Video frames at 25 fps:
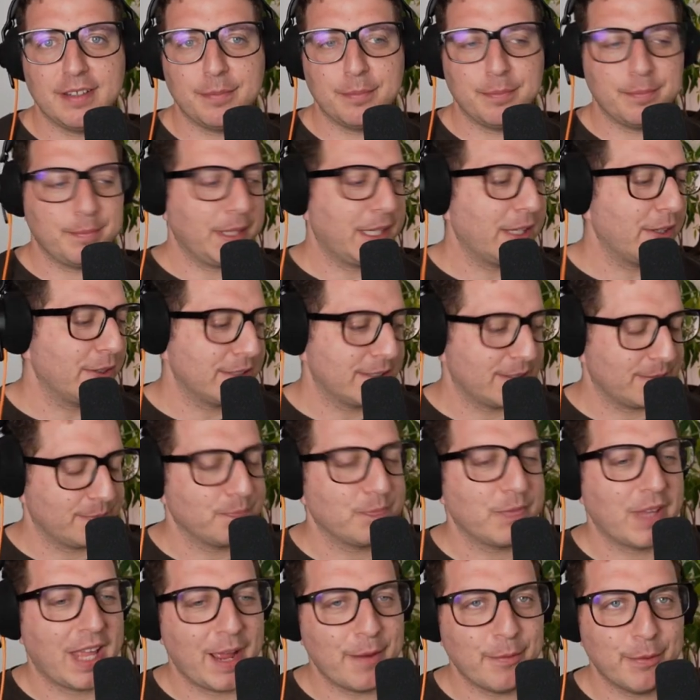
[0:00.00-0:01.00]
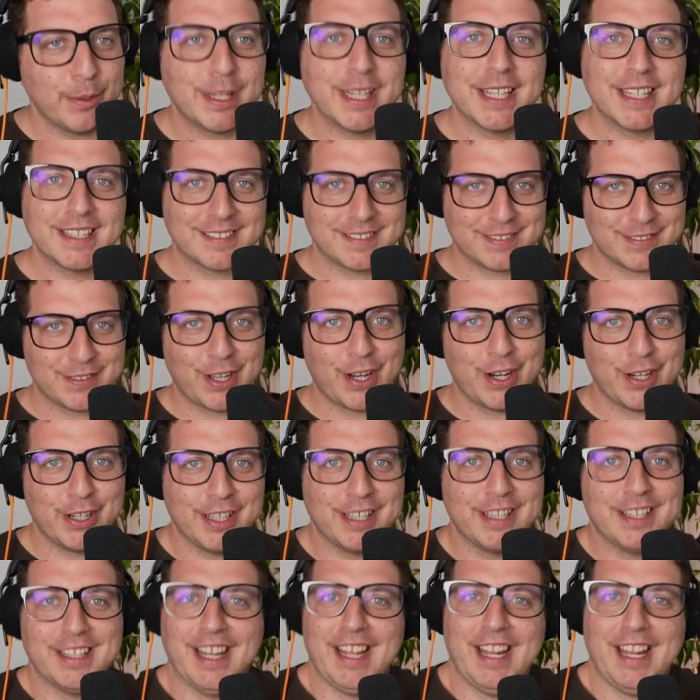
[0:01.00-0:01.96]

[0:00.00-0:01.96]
Because everything started,